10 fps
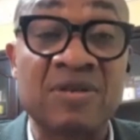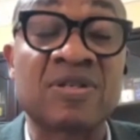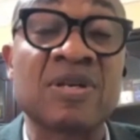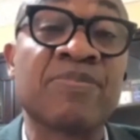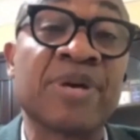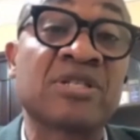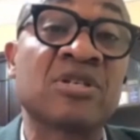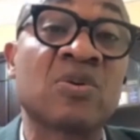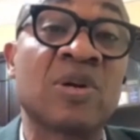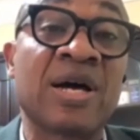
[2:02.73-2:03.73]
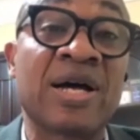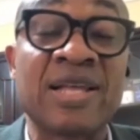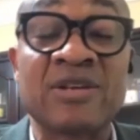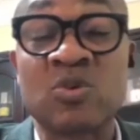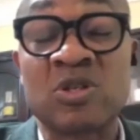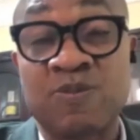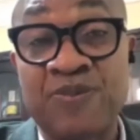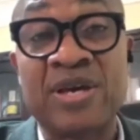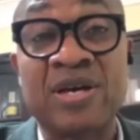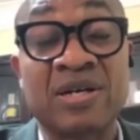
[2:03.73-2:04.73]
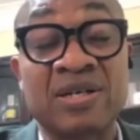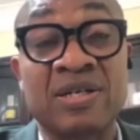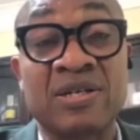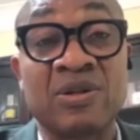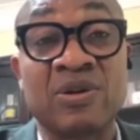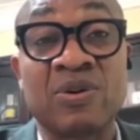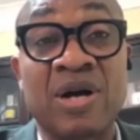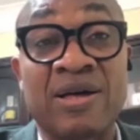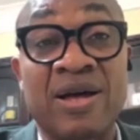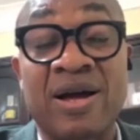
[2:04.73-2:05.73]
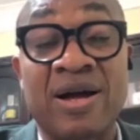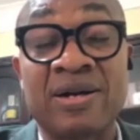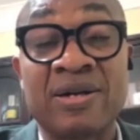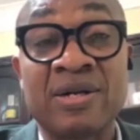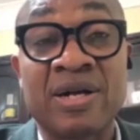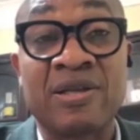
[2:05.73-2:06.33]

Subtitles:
in particular. And as we speak, if